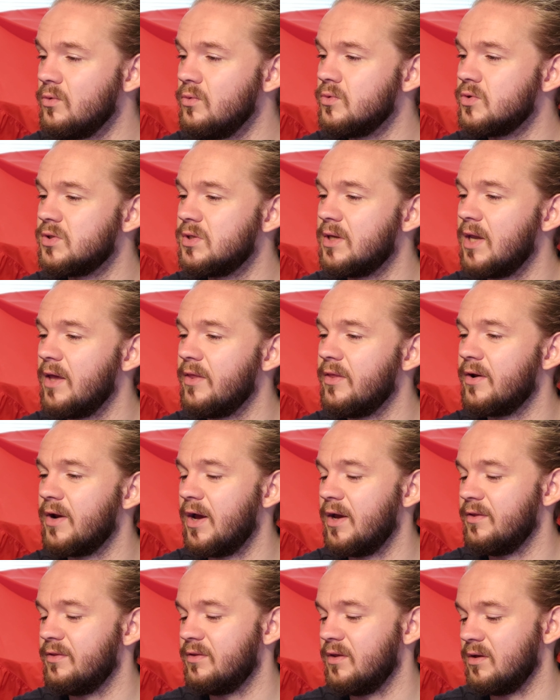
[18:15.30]
goes together,
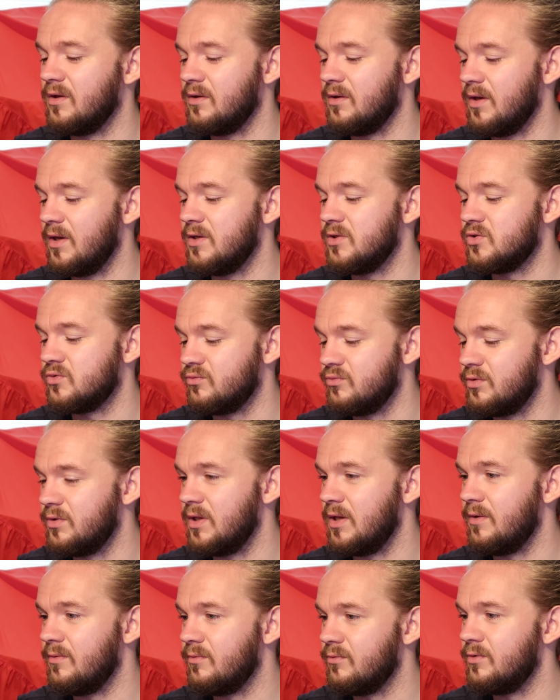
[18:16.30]
I think, is
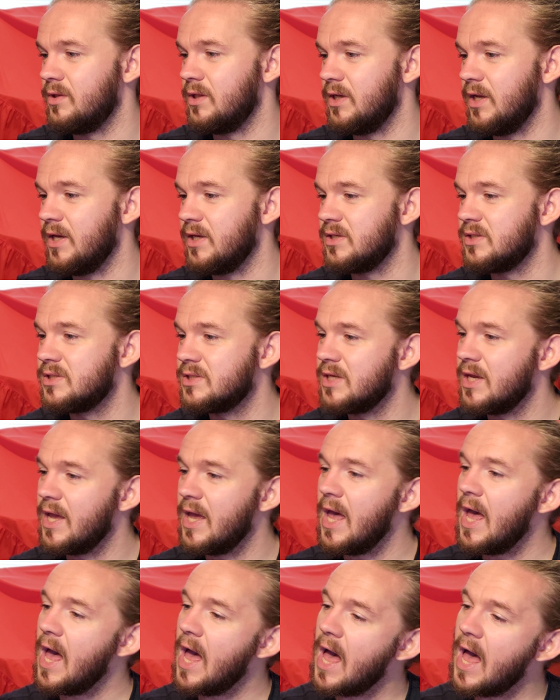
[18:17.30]
really, really nice.
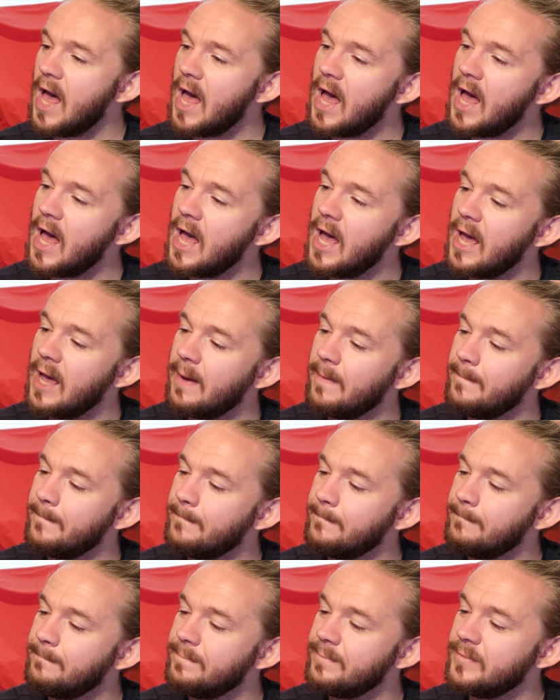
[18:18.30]

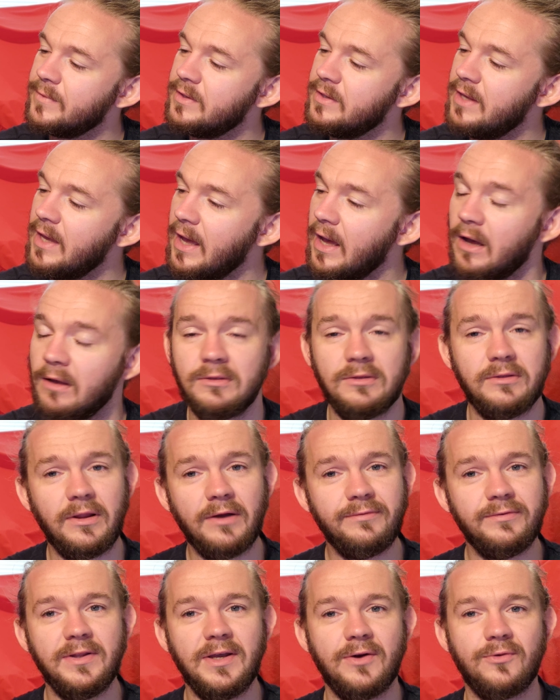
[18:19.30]
Yeah,
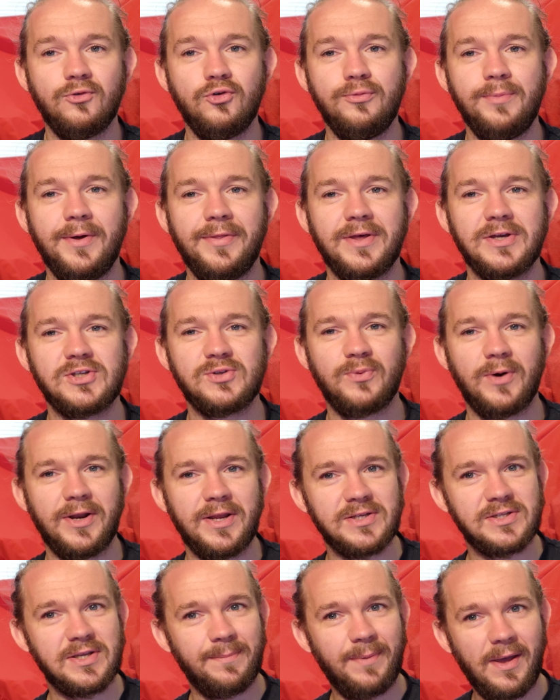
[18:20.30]
lovely aroma, this
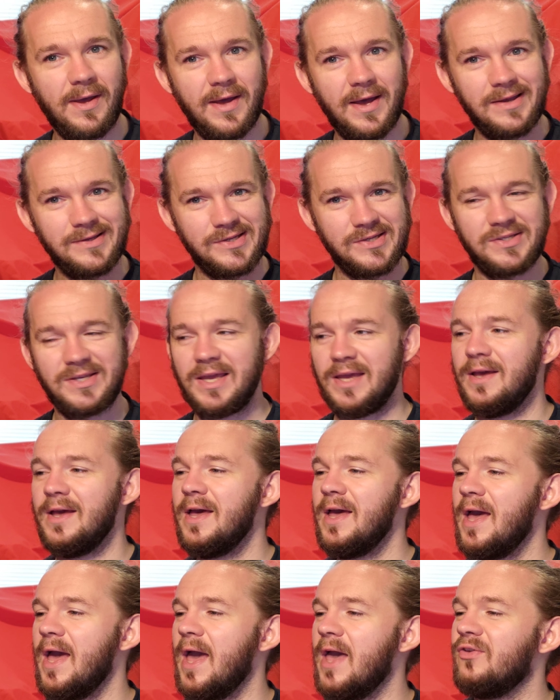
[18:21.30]
one. It's a bit, as I say,
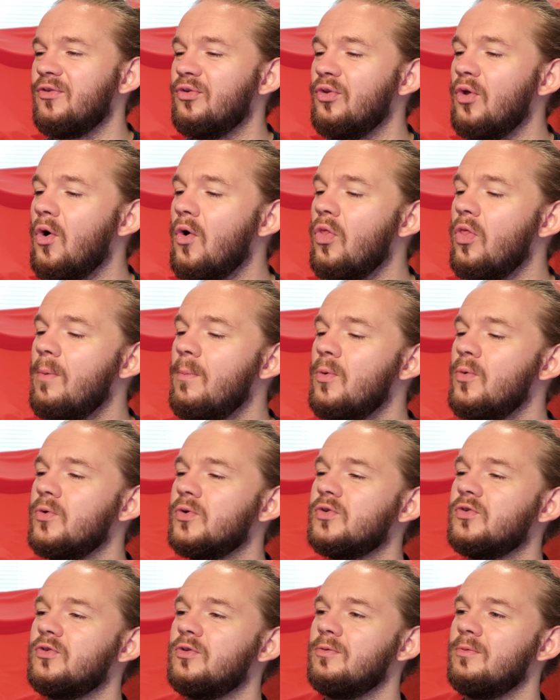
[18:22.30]
it's not the
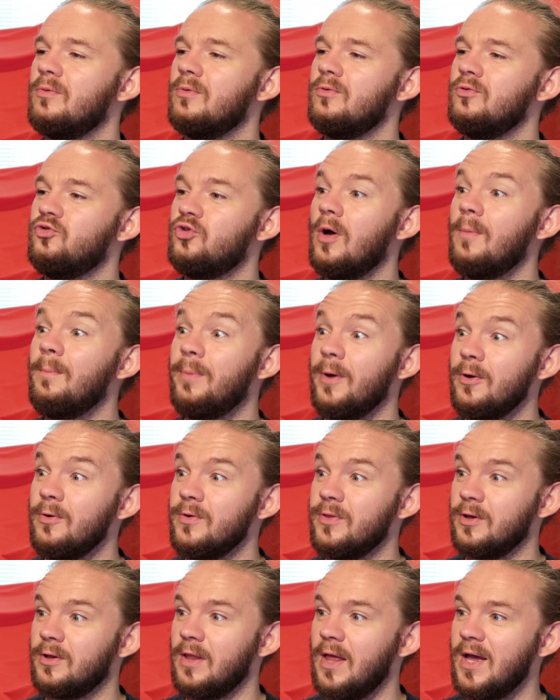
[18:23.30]
most jump
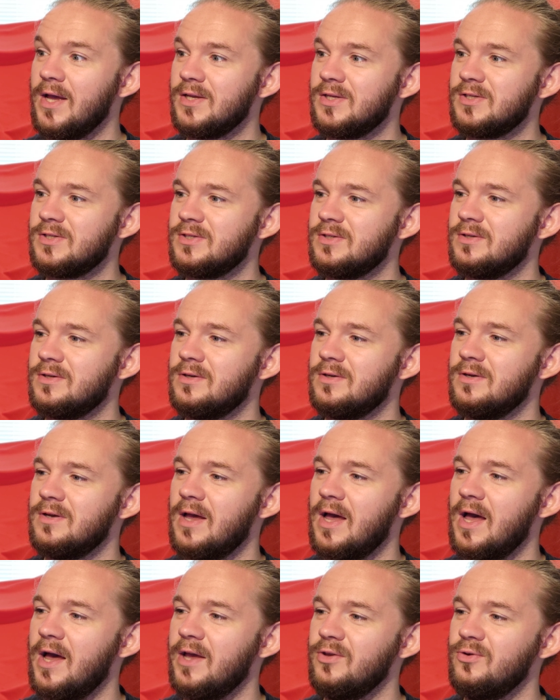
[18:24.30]
out of the glass
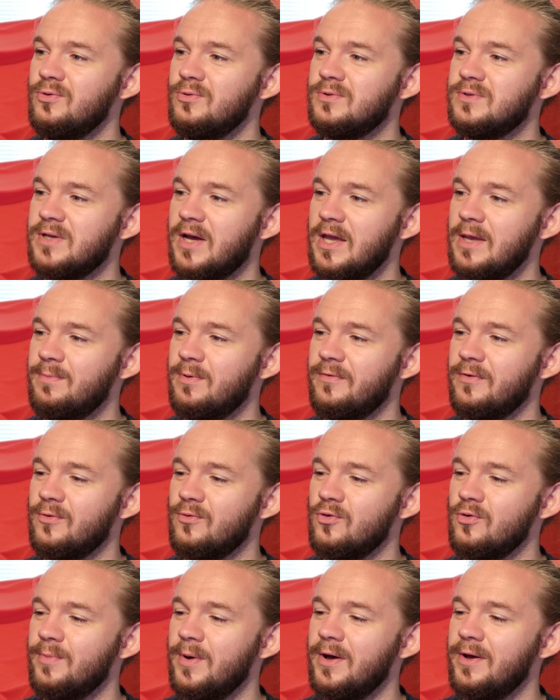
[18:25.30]
at you type of
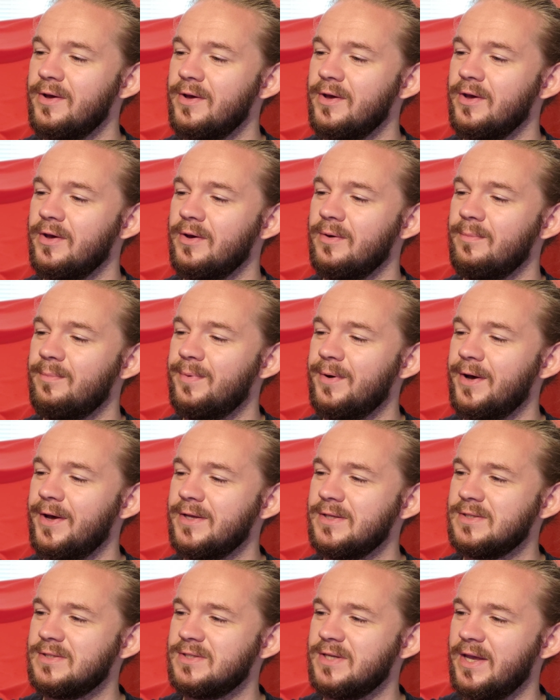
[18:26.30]
aroma,
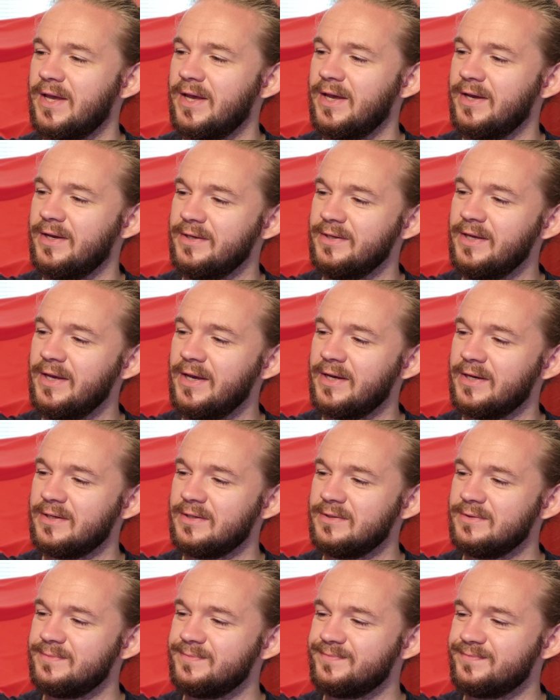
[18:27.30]
but
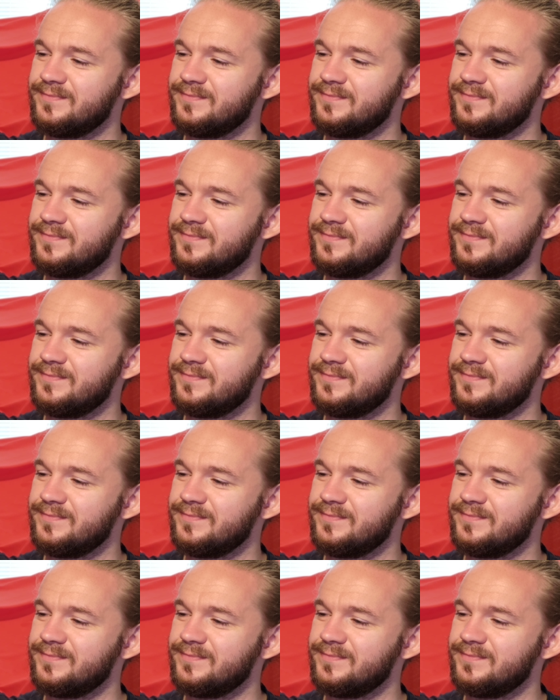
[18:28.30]
yeah,